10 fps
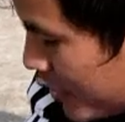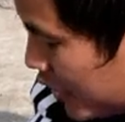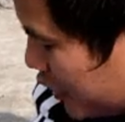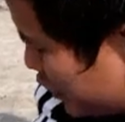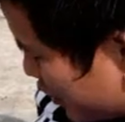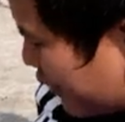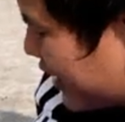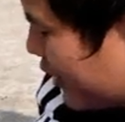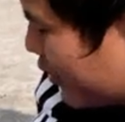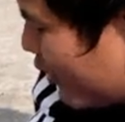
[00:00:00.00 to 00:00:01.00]
showing
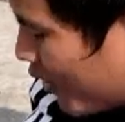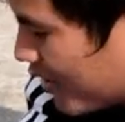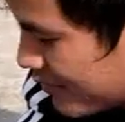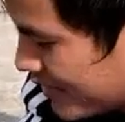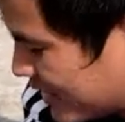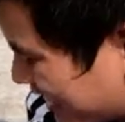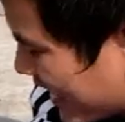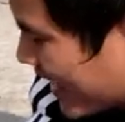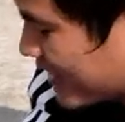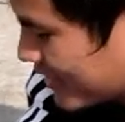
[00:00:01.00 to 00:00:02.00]
you all of this thing
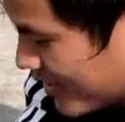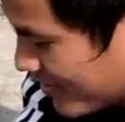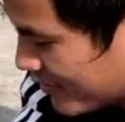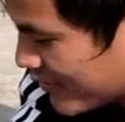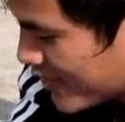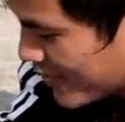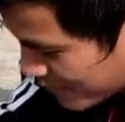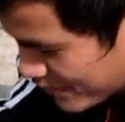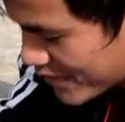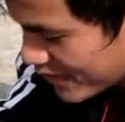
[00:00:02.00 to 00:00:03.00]
and stuff,
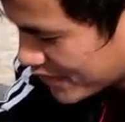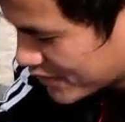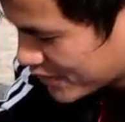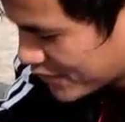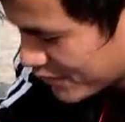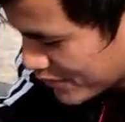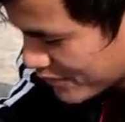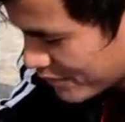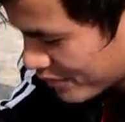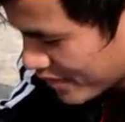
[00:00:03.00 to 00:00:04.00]
because
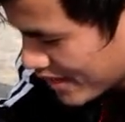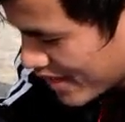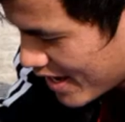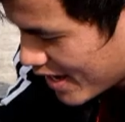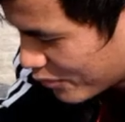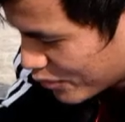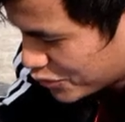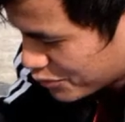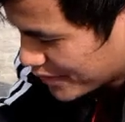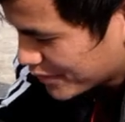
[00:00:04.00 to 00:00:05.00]
I want to
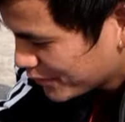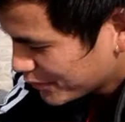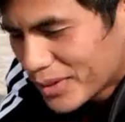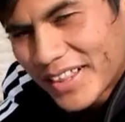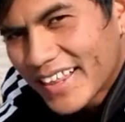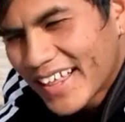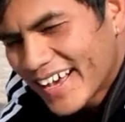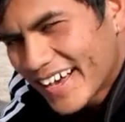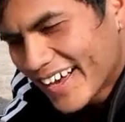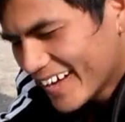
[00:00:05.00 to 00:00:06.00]
be cool.
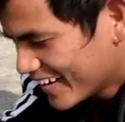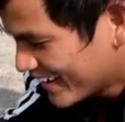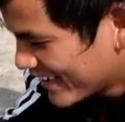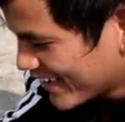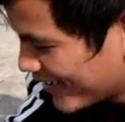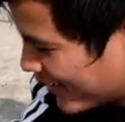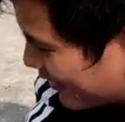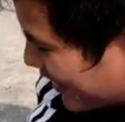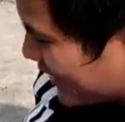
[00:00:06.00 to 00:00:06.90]
Alright,